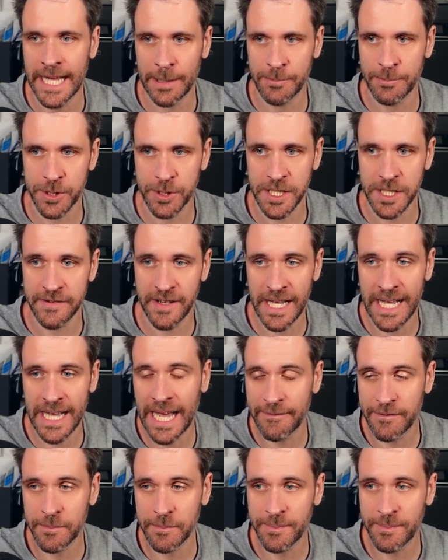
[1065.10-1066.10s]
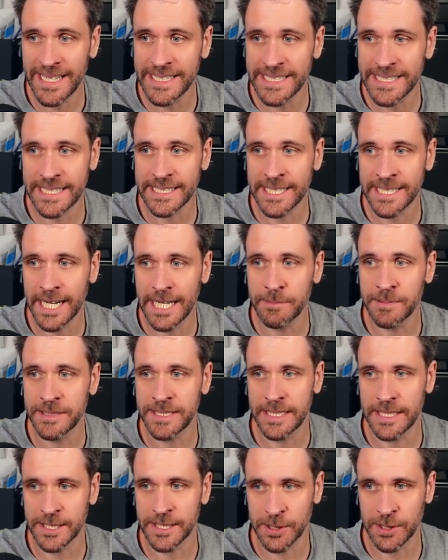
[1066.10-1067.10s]
and we're just having basic types
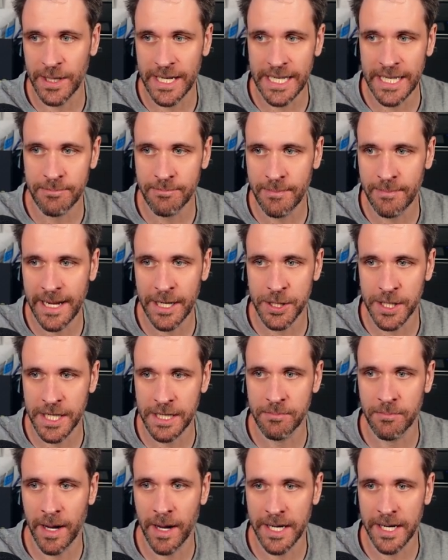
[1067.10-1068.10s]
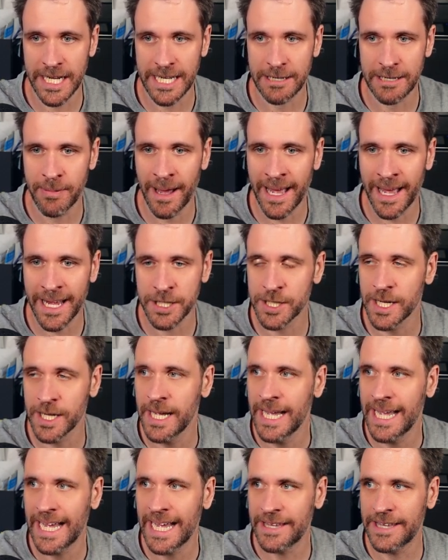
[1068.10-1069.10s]
here, so int major, int minor, int patch,
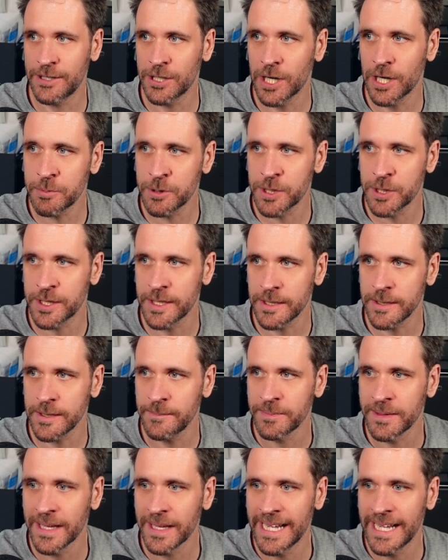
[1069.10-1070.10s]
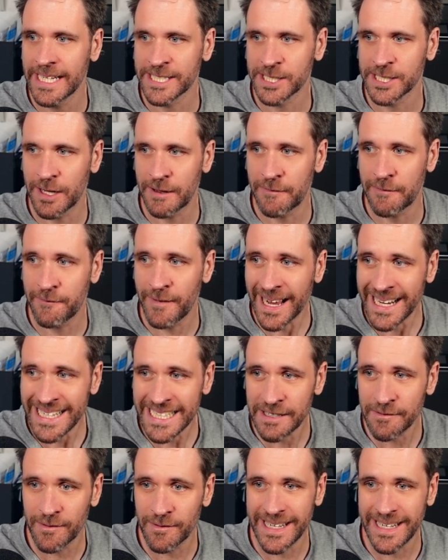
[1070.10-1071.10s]
and the optional. So
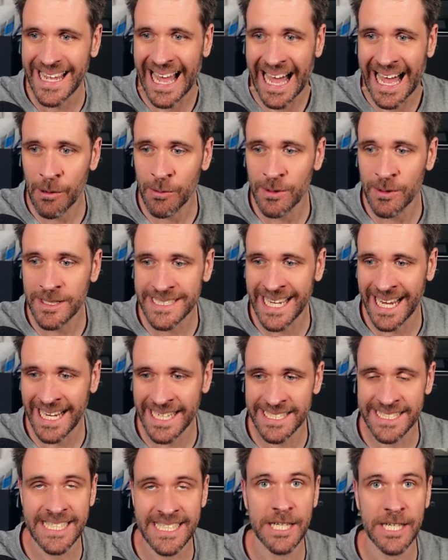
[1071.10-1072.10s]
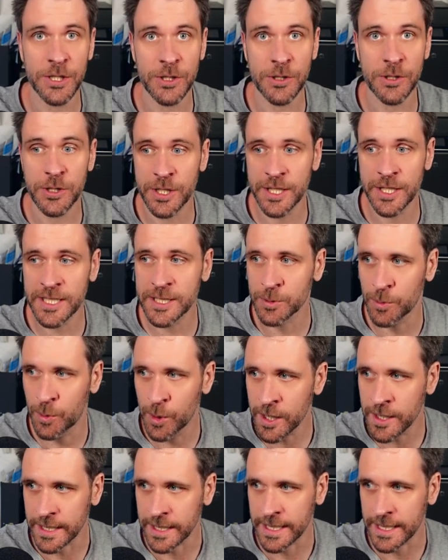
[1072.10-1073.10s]
effectively, our test here should just
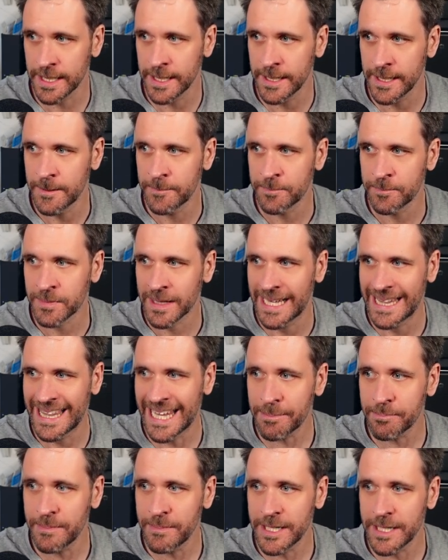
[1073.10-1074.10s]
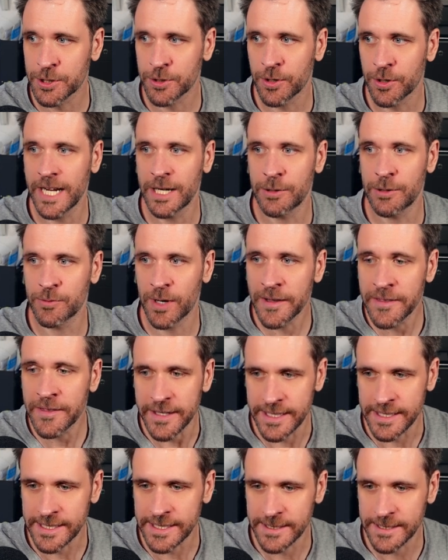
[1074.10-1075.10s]
work. Let me try and run
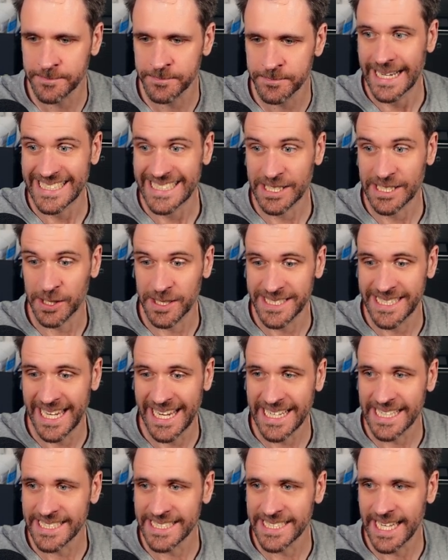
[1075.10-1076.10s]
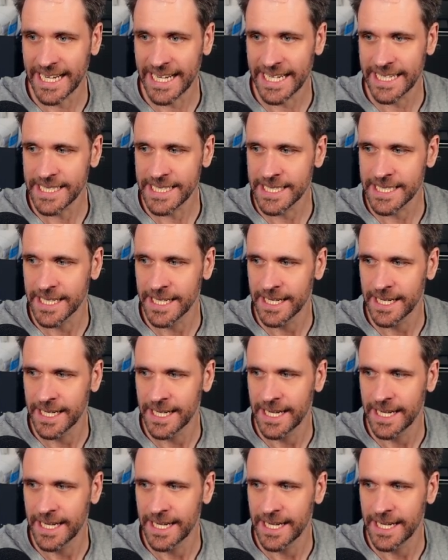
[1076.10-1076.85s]
this. It's going to take a second.